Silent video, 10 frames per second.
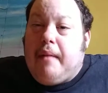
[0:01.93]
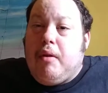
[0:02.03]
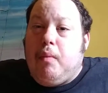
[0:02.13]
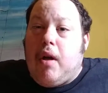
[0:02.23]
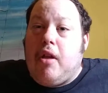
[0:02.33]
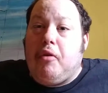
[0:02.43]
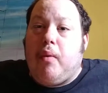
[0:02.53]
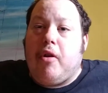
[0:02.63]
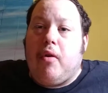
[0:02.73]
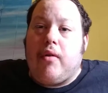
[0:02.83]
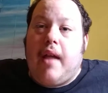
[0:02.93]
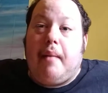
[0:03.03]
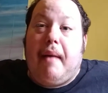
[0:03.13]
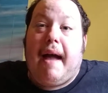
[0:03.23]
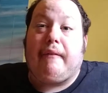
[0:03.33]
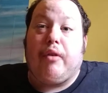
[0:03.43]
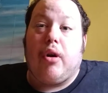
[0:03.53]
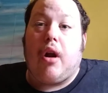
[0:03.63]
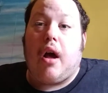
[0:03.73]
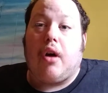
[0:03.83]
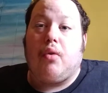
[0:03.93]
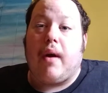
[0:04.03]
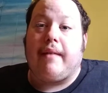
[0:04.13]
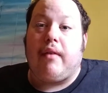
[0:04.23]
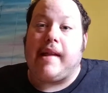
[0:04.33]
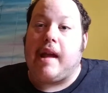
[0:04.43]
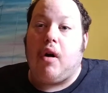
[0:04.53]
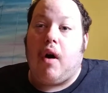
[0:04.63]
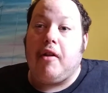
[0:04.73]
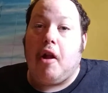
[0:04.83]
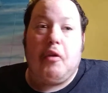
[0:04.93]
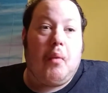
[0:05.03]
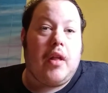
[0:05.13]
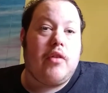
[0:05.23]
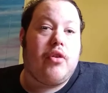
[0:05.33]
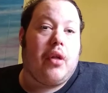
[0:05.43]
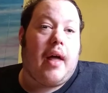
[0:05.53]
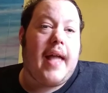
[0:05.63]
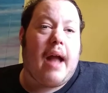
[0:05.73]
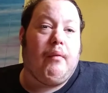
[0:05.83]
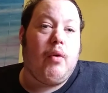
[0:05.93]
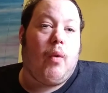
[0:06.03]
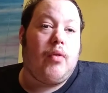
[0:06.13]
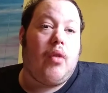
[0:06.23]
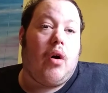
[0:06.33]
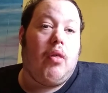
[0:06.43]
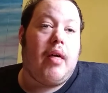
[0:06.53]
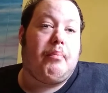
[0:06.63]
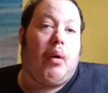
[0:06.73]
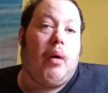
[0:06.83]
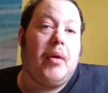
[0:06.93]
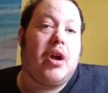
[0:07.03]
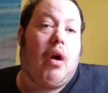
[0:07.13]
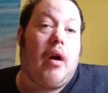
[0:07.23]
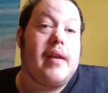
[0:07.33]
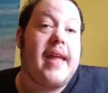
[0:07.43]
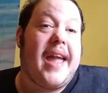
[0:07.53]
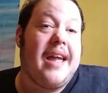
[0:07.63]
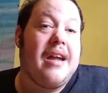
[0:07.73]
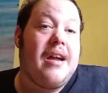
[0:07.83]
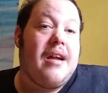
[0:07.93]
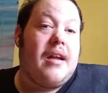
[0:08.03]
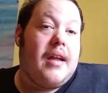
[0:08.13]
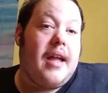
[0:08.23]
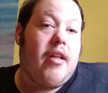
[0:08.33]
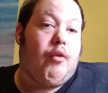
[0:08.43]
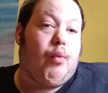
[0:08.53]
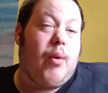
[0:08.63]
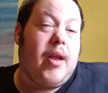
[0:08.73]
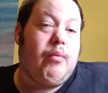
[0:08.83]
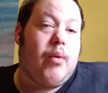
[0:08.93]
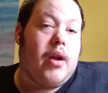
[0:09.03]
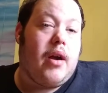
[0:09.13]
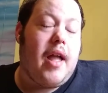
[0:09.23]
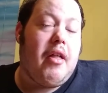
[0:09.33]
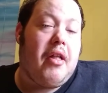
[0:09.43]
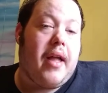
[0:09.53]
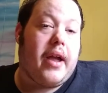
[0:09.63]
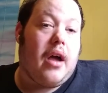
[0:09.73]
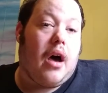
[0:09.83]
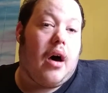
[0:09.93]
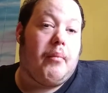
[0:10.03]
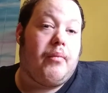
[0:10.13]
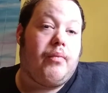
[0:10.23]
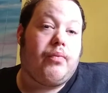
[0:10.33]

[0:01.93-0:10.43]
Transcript: everyone, it's Richard, and I'm back for a quick video. I just wanted to let everyone know that Paul McCartney is re-releasing the